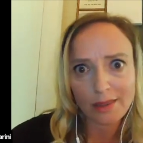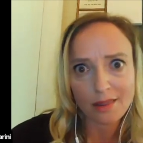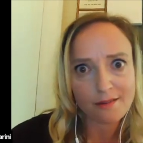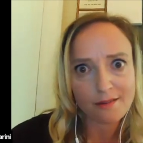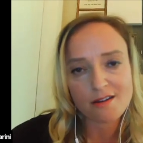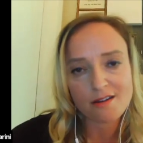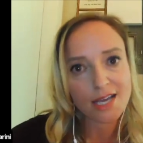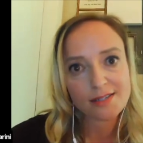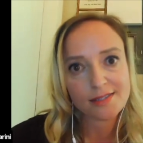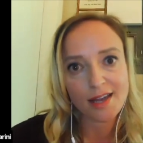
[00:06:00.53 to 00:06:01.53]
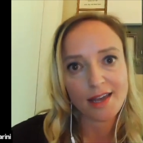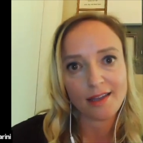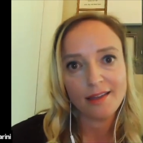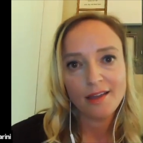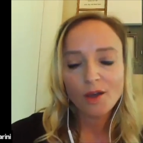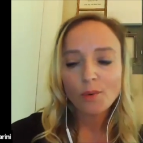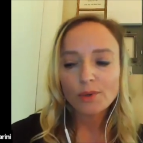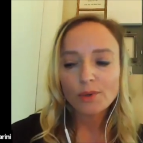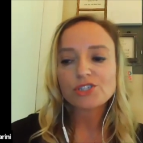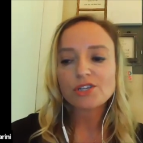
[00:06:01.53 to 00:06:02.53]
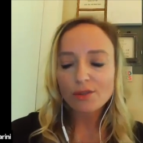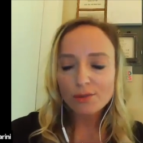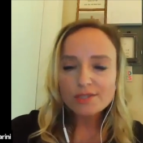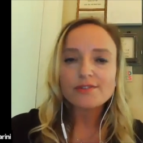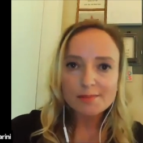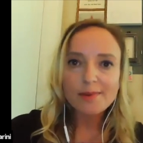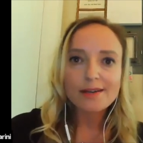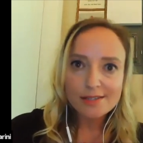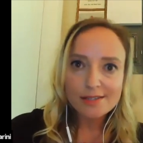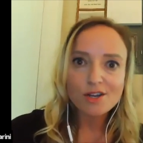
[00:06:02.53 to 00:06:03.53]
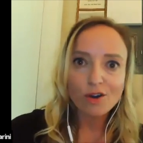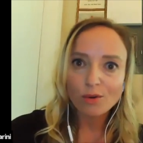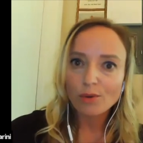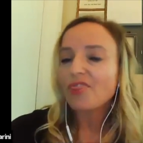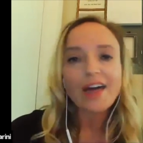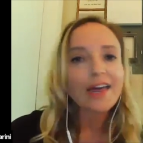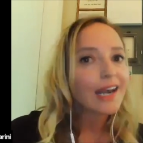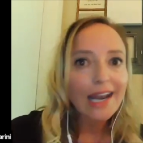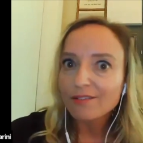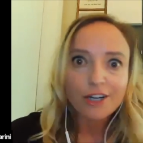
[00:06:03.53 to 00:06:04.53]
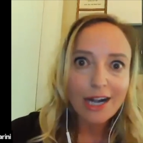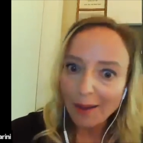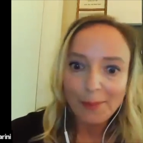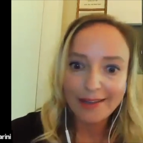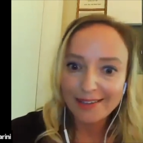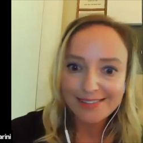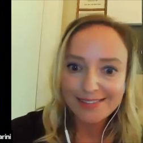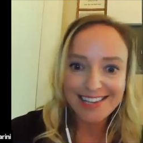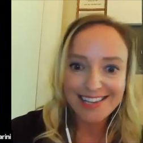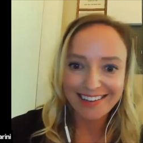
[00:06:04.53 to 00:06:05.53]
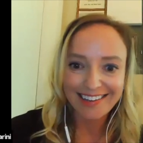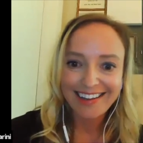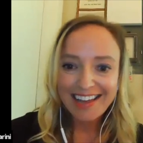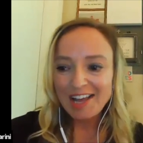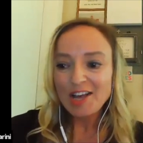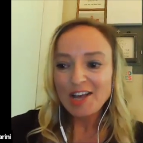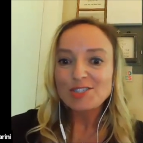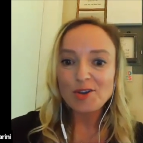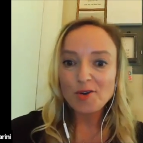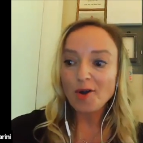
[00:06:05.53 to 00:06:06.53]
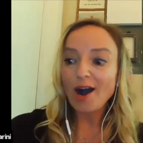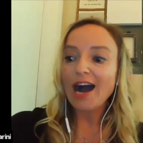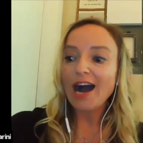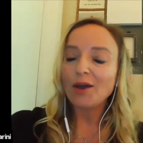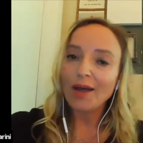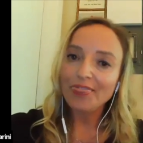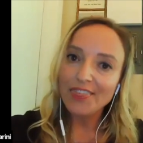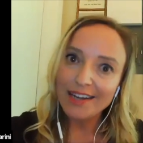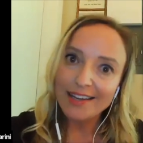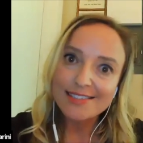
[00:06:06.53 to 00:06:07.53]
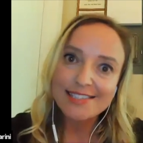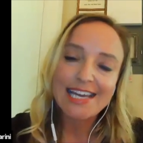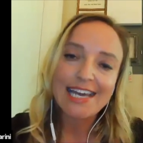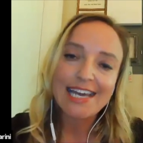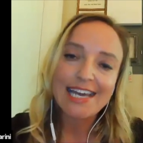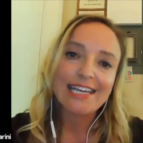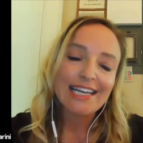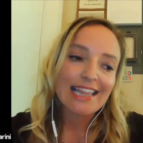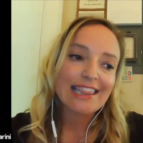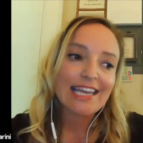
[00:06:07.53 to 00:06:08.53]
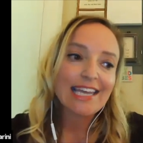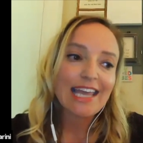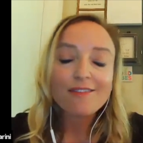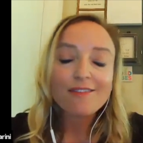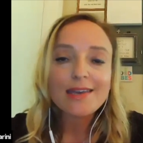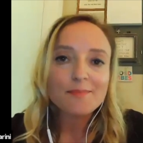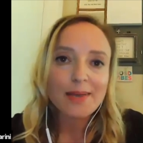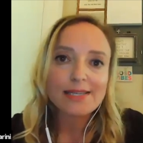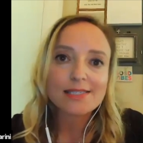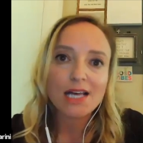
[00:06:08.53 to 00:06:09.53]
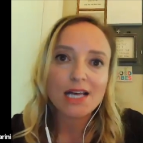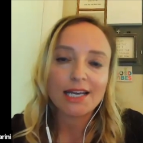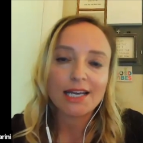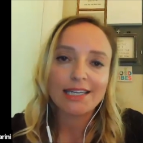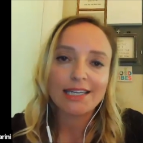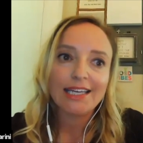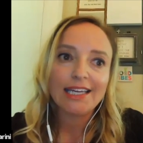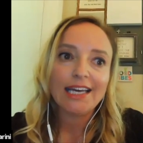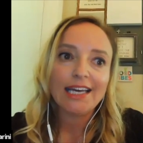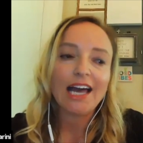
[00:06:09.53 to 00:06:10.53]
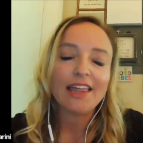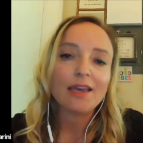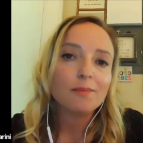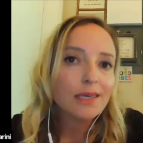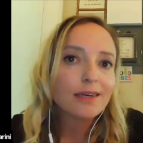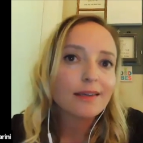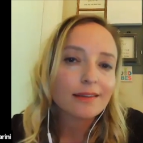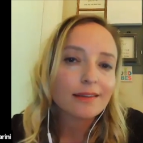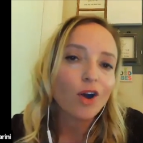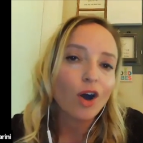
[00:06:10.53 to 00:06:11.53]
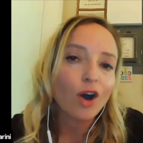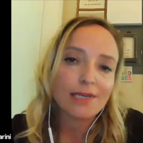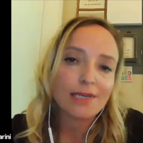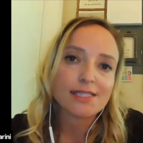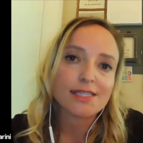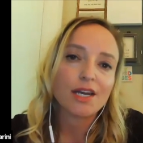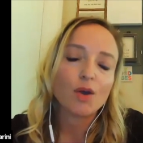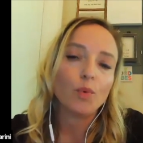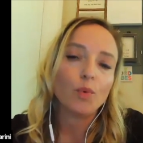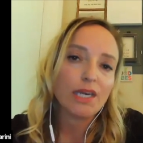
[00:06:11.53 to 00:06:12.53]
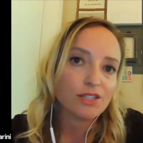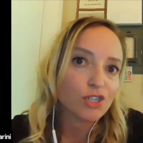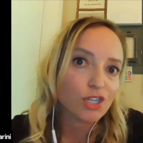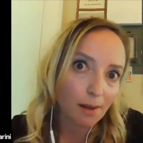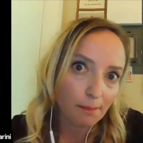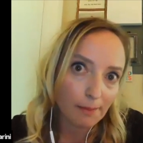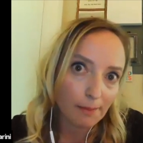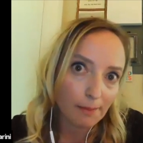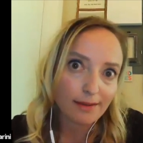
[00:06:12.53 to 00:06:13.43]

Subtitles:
the very next day, which those of us in medicine know that never happens. So I went the next day, they gave me a baseline, and they immediately called me and said, we need you to come back.